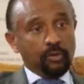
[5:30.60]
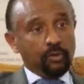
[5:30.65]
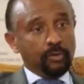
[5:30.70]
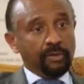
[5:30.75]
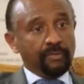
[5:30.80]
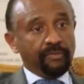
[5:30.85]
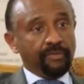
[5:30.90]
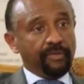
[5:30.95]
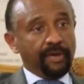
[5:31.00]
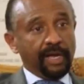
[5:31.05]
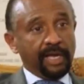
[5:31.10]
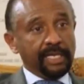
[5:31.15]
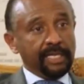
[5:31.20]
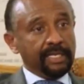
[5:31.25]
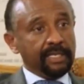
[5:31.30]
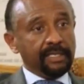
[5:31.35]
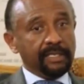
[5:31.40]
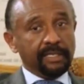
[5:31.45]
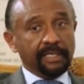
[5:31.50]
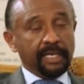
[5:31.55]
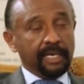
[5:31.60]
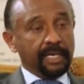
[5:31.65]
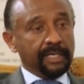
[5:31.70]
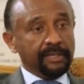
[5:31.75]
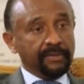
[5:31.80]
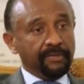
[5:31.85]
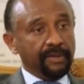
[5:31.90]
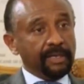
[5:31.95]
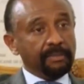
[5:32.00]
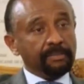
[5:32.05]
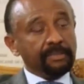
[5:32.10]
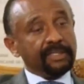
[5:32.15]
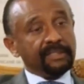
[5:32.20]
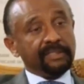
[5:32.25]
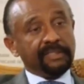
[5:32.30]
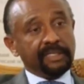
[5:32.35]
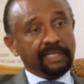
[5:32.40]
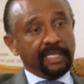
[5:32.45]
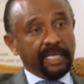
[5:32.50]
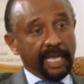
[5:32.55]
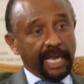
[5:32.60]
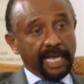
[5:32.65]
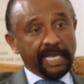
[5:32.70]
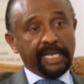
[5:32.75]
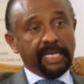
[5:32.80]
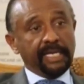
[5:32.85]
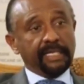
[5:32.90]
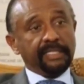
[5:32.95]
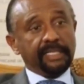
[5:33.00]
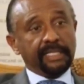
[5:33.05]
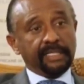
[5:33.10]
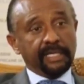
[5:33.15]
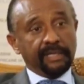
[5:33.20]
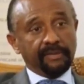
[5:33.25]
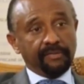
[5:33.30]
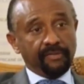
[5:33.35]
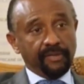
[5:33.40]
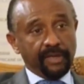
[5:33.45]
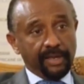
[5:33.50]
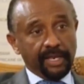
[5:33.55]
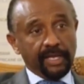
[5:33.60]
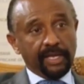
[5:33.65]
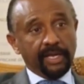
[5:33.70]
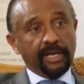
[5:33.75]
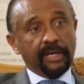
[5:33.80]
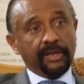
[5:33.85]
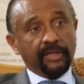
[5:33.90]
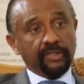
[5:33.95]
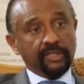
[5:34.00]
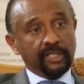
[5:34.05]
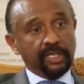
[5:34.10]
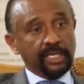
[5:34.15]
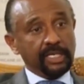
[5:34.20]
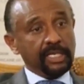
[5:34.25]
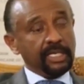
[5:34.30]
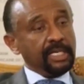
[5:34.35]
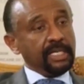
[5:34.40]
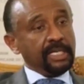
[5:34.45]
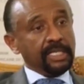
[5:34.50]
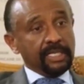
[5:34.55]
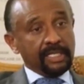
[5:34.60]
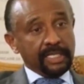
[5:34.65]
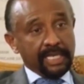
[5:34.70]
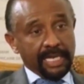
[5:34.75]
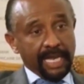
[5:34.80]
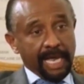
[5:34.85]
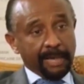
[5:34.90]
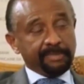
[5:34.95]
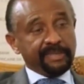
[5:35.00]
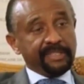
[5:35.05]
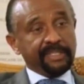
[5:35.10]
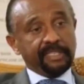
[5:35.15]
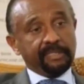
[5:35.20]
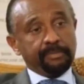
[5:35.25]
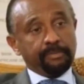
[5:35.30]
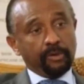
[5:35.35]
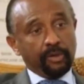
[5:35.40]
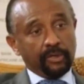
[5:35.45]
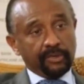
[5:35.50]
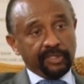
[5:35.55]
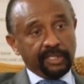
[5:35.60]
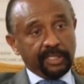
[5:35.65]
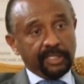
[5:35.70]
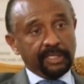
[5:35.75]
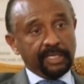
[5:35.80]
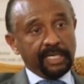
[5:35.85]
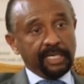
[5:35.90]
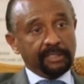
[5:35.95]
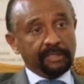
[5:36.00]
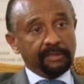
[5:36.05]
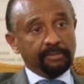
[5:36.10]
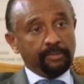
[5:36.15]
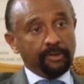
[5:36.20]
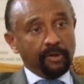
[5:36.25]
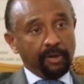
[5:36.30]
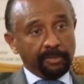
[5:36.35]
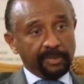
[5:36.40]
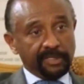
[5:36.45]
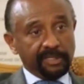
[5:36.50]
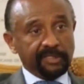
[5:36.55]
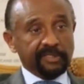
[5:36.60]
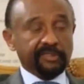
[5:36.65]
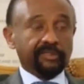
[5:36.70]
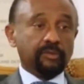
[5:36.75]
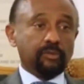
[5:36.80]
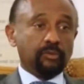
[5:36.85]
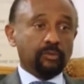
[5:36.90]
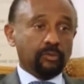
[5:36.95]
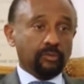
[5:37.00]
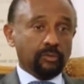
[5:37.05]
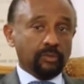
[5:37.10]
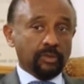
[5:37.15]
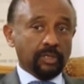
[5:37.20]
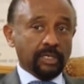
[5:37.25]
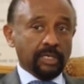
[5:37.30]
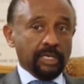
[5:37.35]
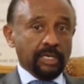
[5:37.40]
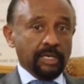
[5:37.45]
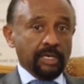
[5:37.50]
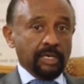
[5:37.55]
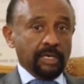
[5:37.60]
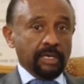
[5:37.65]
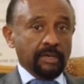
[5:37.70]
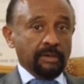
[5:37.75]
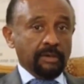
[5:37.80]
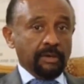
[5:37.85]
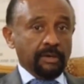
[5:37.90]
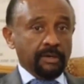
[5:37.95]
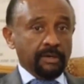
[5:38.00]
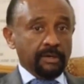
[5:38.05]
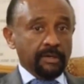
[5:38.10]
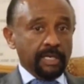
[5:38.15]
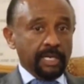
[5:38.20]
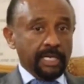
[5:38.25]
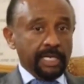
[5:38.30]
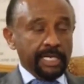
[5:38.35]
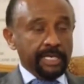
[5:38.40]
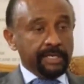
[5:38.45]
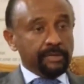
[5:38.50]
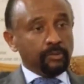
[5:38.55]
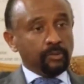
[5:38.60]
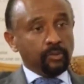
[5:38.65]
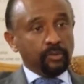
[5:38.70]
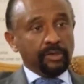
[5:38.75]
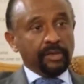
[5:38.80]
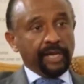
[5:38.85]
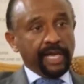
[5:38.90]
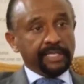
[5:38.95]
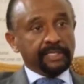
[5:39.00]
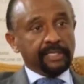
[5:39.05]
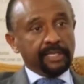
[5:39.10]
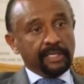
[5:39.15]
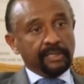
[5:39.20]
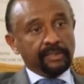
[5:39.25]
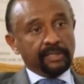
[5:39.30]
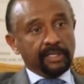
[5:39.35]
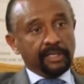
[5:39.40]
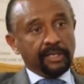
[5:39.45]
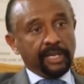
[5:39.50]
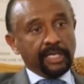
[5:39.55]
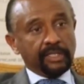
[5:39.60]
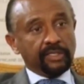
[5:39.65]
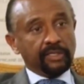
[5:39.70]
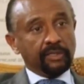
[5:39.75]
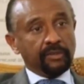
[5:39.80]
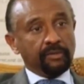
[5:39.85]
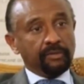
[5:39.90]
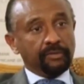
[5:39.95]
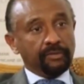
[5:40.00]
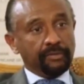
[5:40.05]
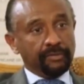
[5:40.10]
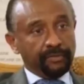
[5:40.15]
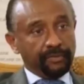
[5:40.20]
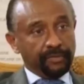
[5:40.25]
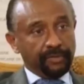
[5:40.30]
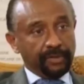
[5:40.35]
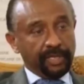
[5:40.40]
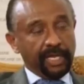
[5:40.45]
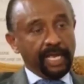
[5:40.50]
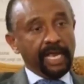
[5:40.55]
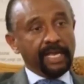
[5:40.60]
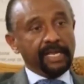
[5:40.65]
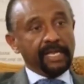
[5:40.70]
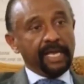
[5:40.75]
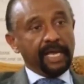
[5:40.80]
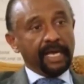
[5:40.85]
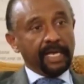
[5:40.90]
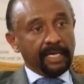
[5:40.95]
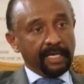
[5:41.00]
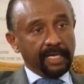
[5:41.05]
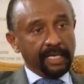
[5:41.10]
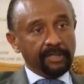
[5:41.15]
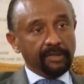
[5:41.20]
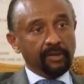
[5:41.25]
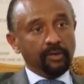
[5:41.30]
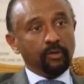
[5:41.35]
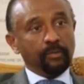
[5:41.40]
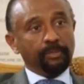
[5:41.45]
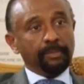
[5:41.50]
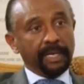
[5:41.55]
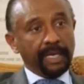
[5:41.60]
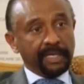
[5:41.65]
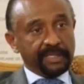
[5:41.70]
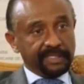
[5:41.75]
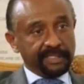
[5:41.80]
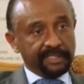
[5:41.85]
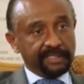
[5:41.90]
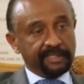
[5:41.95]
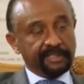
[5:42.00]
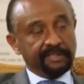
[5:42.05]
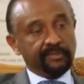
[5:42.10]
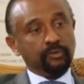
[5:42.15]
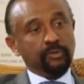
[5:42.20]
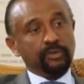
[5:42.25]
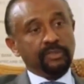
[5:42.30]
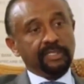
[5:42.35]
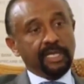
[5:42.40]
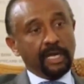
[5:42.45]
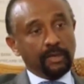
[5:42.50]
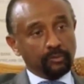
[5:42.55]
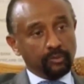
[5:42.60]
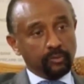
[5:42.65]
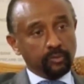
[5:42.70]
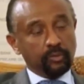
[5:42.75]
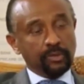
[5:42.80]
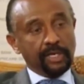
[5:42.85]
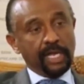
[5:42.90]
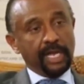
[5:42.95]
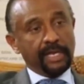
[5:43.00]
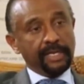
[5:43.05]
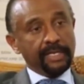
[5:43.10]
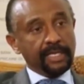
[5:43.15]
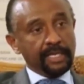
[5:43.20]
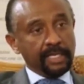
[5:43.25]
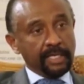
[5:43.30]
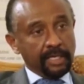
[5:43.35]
you will find developments in Kenya that are very encouraging. The LAPSET project that promises to lead to greater integration of Kenya, Ethiopia, South Sudan,